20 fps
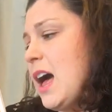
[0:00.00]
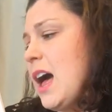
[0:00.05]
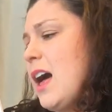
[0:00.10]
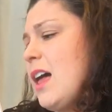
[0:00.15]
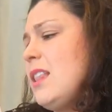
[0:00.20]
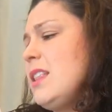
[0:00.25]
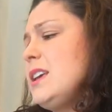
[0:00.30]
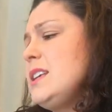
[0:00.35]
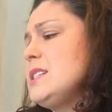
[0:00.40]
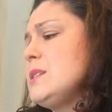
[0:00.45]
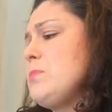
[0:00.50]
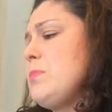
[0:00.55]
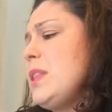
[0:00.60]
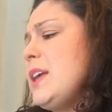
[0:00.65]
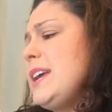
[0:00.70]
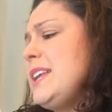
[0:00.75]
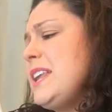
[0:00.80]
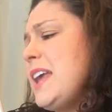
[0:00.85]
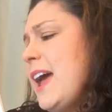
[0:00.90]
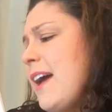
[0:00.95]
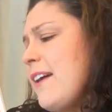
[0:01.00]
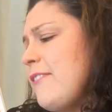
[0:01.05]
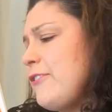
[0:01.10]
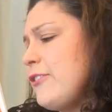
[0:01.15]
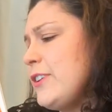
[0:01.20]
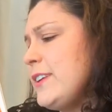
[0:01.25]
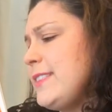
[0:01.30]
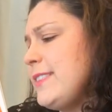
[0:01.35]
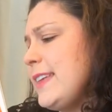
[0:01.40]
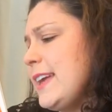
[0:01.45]
"I'll explain
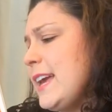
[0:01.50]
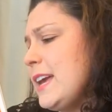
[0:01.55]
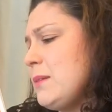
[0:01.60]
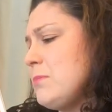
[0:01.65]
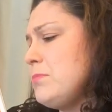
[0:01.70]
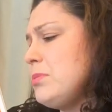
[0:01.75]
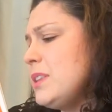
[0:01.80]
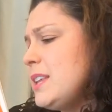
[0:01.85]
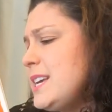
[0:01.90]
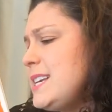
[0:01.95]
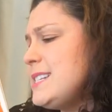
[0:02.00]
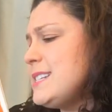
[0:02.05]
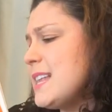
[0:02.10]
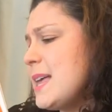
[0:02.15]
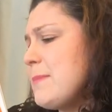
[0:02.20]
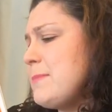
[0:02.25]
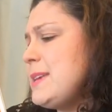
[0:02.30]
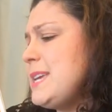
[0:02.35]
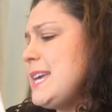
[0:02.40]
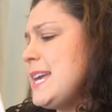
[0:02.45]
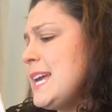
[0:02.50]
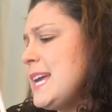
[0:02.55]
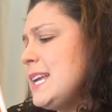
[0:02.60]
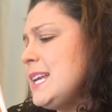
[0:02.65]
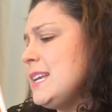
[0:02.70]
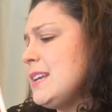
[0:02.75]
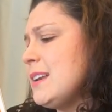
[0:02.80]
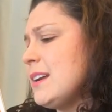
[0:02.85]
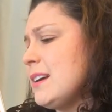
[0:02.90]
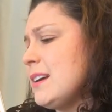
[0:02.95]
everything. Please let me
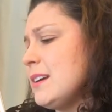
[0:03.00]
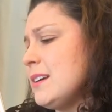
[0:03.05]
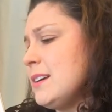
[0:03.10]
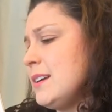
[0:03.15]
in."